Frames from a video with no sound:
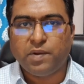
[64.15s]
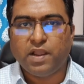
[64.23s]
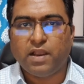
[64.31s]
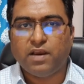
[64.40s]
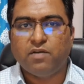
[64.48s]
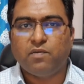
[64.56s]

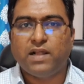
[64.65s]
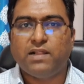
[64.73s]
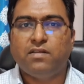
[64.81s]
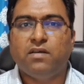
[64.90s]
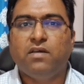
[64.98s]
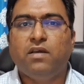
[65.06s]
behind
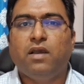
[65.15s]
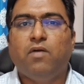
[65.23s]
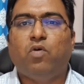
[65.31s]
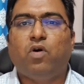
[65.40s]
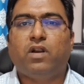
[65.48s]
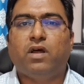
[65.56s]
wealth,
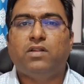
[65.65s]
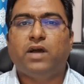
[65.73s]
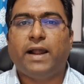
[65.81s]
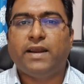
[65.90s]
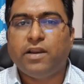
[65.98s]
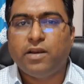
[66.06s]
what are the
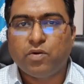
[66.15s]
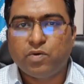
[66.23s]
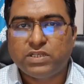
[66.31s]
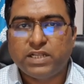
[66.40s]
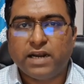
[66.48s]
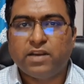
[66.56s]

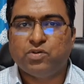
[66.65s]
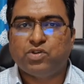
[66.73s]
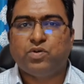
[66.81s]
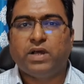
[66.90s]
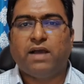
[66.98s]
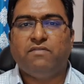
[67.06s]
attitudes that you
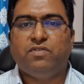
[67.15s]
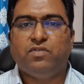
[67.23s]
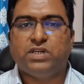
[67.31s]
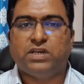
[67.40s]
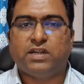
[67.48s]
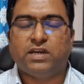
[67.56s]
should have to
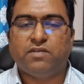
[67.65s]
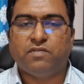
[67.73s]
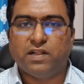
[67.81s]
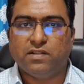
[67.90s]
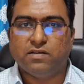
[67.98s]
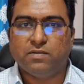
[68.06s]
generate
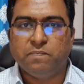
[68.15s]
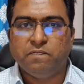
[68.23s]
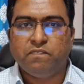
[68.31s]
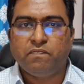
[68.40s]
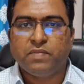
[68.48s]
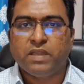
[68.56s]
wealth.
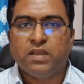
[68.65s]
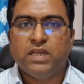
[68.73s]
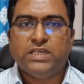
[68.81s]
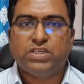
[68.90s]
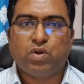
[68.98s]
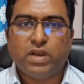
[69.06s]

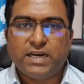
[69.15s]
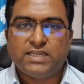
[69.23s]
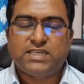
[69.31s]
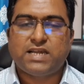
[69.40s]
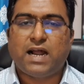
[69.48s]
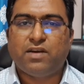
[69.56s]
So let's
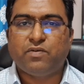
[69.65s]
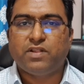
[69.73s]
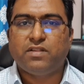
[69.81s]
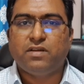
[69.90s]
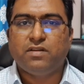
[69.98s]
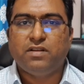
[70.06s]
start
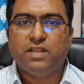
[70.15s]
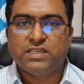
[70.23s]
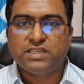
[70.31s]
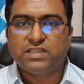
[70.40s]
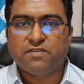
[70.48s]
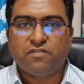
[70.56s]
with this
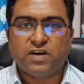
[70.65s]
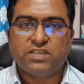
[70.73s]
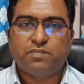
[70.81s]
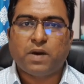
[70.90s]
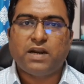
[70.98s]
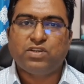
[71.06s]
is the
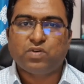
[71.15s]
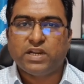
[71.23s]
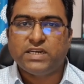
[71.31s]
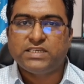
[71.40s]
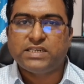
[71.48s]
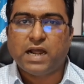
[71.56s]
first part, so
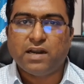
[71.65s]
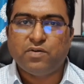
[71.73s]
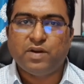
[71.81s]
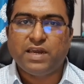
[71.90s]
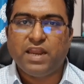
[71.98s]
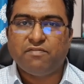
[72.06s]
let's start
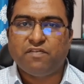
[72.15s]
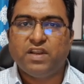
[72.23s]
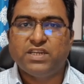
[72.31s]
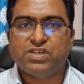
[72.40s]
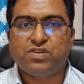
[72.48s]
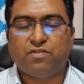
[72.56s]
with
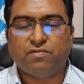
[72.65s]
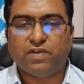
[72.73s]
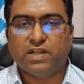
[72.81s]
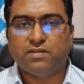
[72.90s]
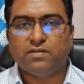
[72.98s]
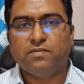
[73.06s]
definition of
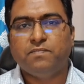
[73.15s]
wealth.